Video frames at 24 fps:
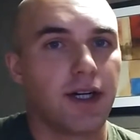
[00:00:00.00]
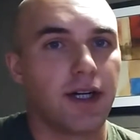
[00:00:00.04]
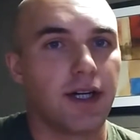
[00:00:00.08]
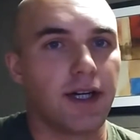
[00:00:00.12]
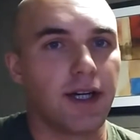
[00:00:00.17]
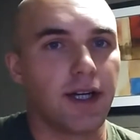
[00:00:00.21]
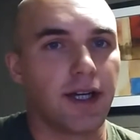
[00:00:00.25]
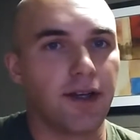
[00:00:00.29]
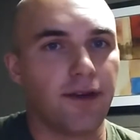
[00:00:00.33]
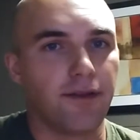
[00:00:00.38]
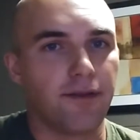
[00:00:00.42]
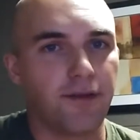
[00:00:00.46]

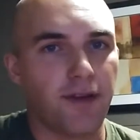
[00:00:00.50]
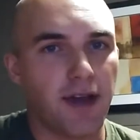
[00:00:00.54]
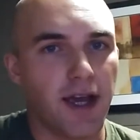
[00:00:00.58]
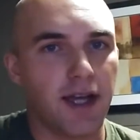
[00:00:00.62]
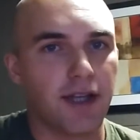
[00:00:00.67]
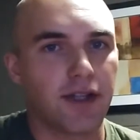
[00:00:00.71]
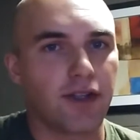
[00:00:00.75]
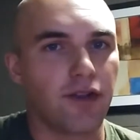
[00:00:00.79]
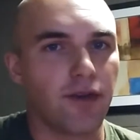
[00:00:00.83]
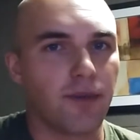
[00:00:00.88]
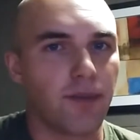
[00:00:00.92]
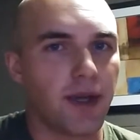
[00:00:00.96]
Uh, in
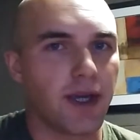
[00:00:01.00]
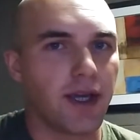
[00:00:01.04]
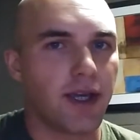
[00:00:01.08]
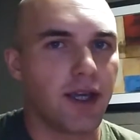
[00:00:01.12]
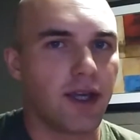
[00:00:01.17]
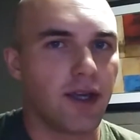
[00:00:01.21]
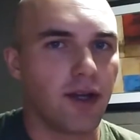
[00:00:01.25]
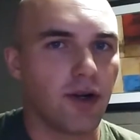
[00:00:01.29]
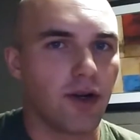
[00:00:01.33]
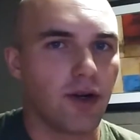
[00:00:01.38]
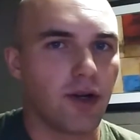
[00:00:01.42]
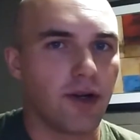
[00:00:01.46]
fact, you may
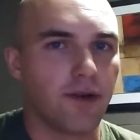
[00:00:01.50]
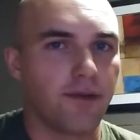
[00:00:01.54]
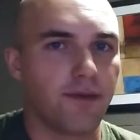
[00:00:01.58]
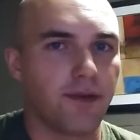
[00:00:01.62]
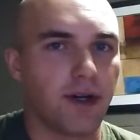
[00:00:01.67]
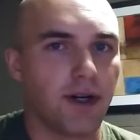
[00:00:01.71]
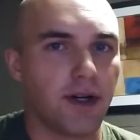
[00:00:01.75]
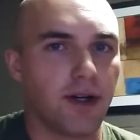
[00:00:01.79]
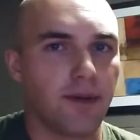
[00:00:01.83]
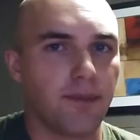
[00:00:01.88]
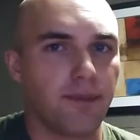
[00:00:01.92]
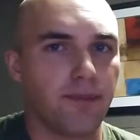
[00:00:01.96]
hear of
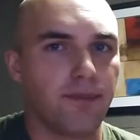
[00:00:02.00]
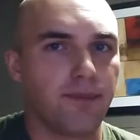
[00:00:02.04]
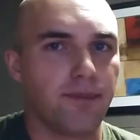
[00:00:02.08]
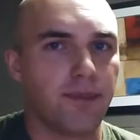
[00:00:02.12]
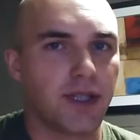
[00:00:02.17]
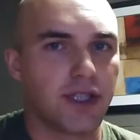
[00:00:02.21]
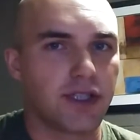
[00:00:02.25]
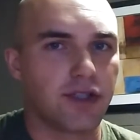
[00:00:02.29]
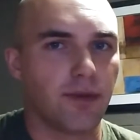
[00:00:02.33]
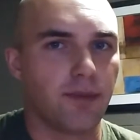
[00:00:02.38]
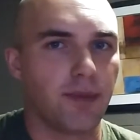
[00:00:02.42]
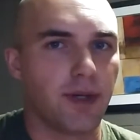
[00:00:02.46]
a
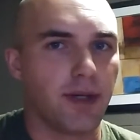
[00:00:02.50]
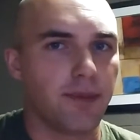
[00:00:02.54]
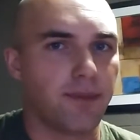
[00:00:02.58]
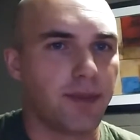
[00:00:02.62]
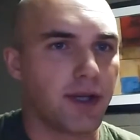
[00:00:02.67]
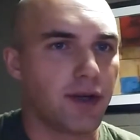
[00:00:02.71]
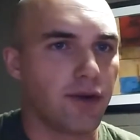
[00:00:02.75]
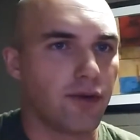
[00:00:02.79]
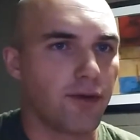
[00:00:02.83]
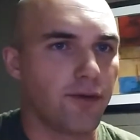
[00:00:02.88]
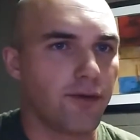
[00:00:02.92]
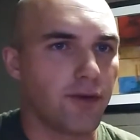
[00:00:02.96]
pistol belt
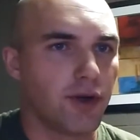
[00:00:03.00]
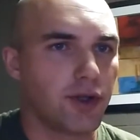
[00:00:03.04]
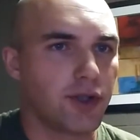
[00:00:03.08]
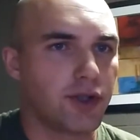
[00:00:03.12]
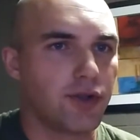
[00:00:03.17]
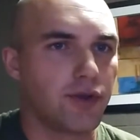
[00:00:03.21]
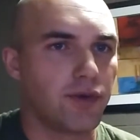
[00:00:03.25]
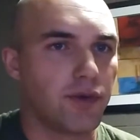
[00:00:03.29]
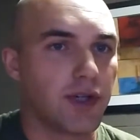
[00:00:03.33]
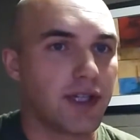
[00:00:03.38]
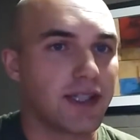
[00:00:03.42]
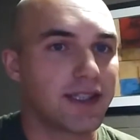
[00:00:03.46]
being referred
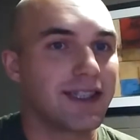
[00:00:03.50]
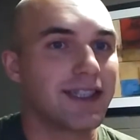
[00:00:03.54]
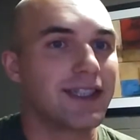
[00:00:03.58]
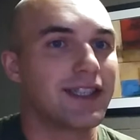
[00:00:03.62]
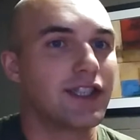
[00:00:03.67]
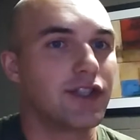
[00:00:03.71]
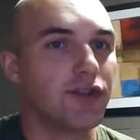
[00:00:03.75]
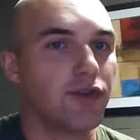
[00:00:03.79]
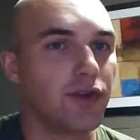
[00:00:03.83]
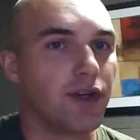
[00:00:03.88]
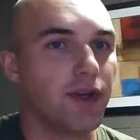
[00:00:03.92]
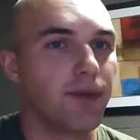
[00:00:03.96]
to as a
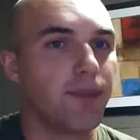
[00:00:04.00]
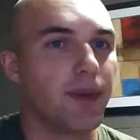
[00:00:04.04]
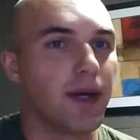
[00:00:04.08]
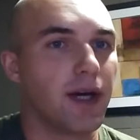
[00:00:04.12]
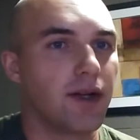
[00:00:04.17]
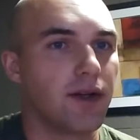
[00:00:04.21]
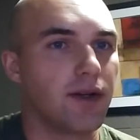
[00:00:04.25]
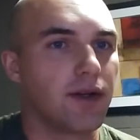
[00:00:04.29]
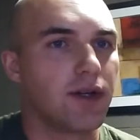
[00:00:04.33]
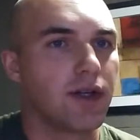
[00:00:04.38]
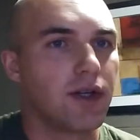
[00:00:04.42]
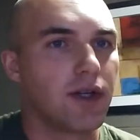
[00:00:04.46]
duty
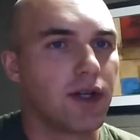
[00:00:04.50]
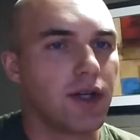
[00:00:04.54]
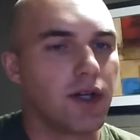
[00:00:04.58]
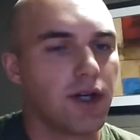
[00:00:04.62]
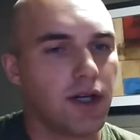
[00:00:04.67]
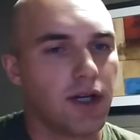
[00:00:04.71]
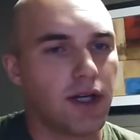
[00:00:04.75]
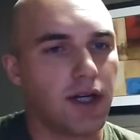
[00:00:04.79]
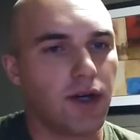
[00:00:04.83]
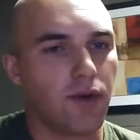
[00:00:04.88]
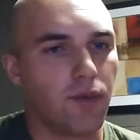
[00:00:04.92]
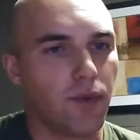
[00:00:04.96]
belt
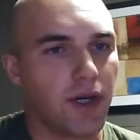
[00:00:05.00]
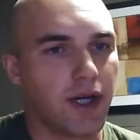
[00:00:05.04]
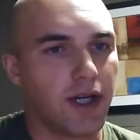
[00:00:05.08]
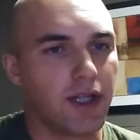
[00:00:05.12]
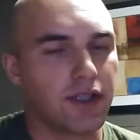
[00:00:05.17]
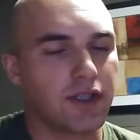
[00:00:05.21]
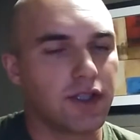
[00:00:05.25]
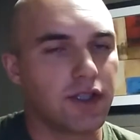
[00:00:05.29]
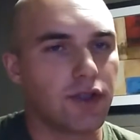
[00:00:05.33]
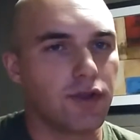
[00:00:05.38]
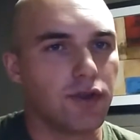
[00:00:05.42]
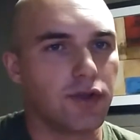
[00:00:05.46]
uh, when
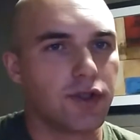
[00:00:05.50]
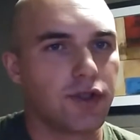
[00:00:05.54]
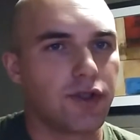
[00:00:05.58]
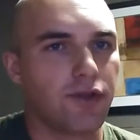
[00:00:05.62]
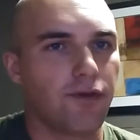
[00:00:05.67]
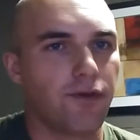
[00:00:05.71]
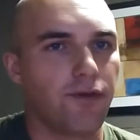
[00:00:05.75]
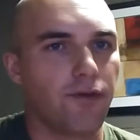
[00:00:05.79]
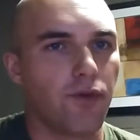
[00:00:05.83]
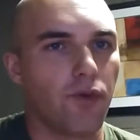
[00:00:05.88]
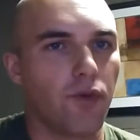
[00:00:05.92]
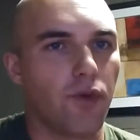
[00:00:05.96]
it's
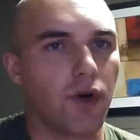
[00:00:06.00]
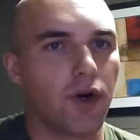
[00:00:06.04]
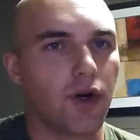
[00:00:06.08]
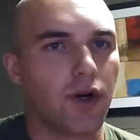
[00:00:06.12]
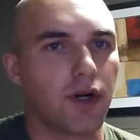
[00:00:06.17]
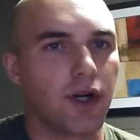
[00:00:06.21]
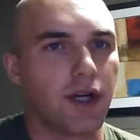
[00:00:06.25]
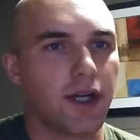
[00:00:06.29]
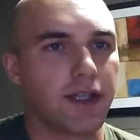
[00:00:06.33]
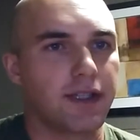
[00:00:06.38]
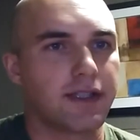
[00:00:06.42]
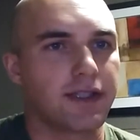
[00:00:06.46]
used
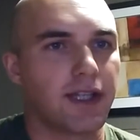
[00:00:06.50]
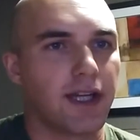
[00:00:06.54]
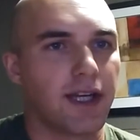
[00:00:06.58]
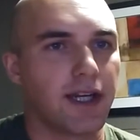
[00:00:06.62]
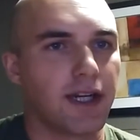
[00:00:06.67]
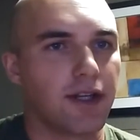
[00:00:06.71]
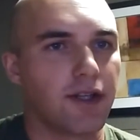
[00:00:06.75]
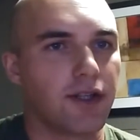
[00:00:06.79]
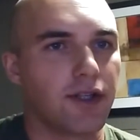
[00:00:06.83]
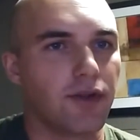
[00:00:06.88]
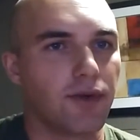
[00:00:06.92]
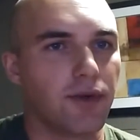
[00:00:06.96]
for uh,
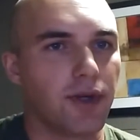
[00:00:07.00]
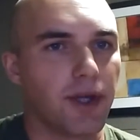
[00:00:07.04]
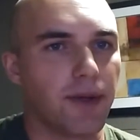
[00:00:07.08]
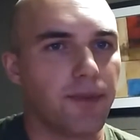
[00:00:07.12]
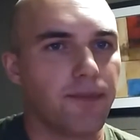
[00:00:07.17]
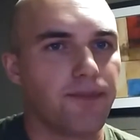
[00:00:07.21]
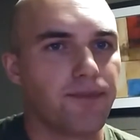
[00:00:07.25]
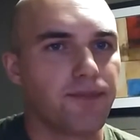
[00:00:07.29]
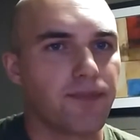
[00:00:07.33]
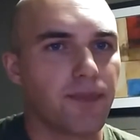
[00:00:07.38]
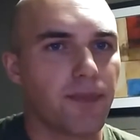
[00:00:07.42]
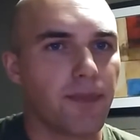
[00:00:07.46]
standing
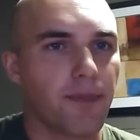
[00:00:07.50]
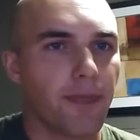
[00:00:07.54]
duty.